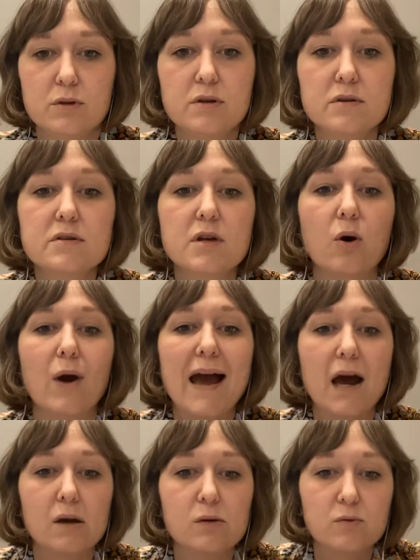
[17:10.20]
So
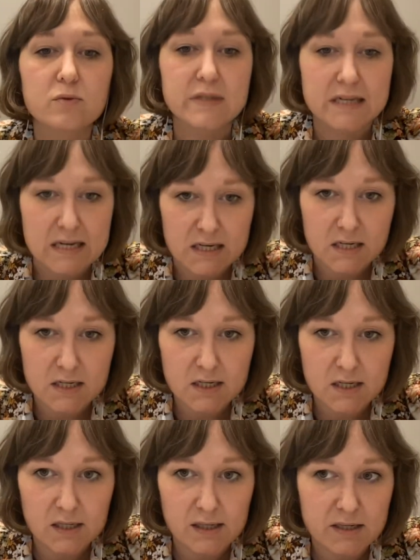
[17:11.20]

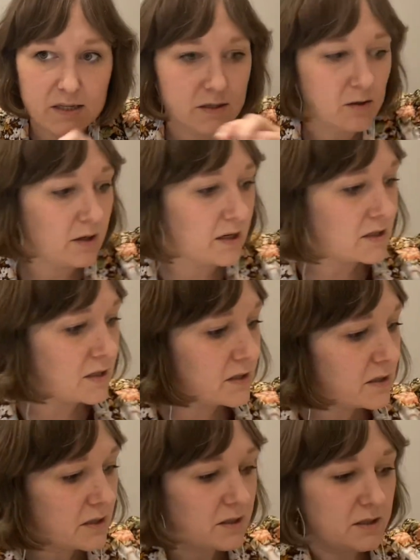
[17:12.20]
housing, let us look at
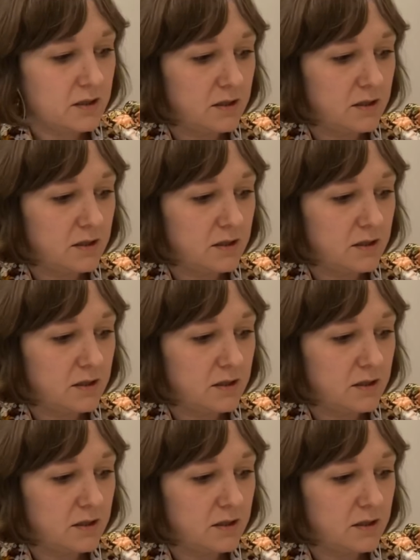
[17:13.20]
this.